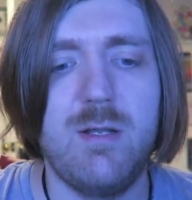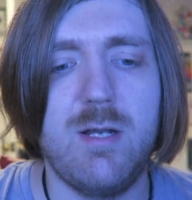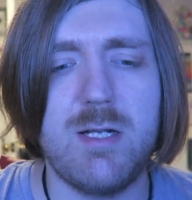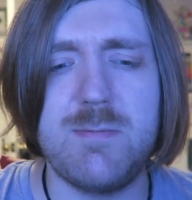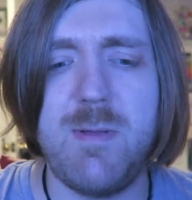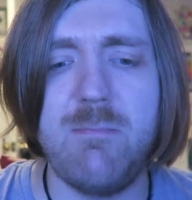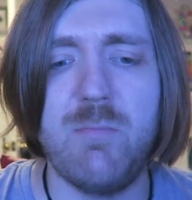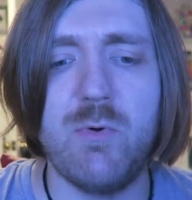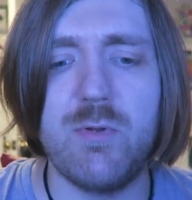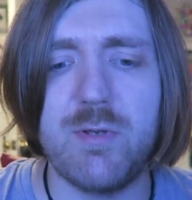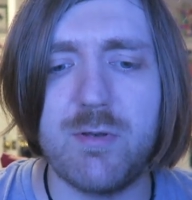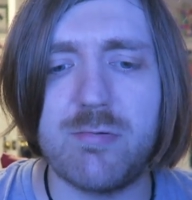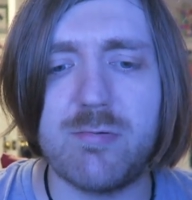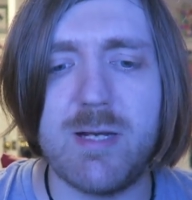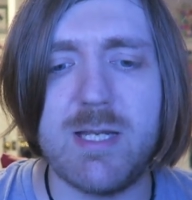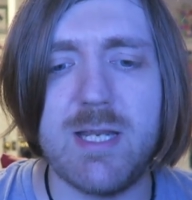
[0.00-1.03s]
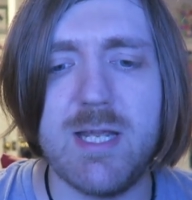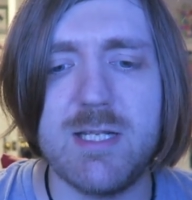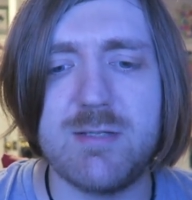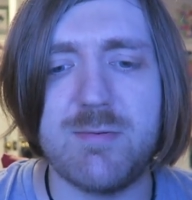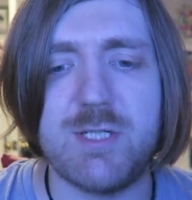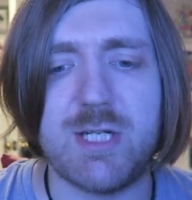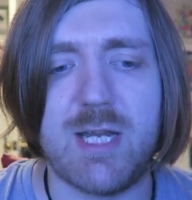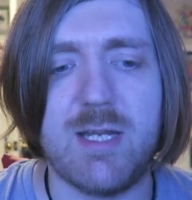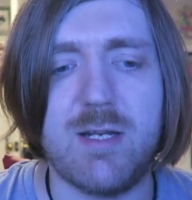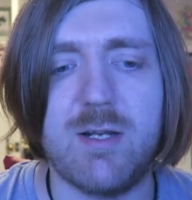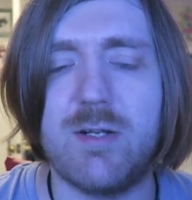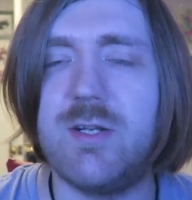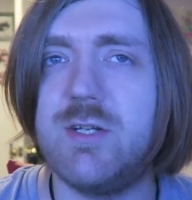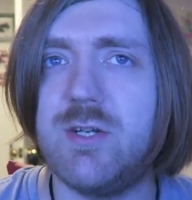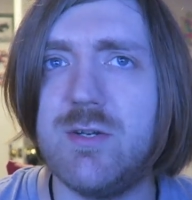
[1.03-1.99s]
I spent more than three years with Jake.
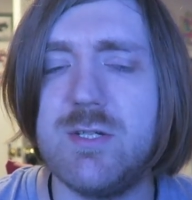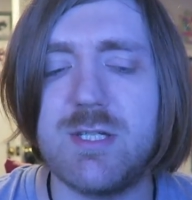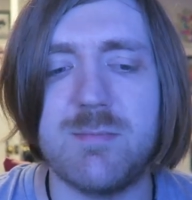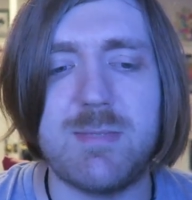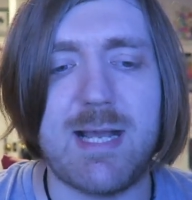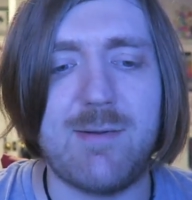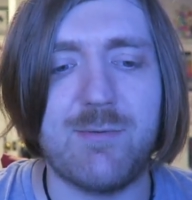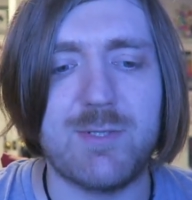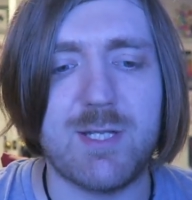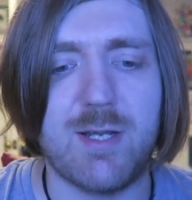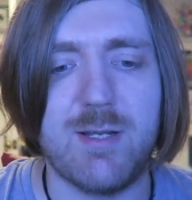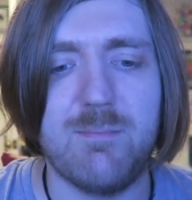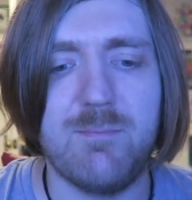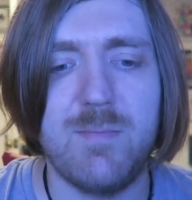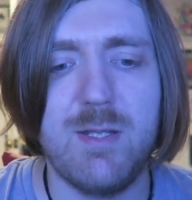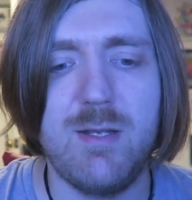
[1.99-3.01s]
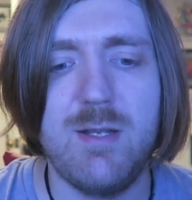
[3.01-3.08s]
I could use some downtime.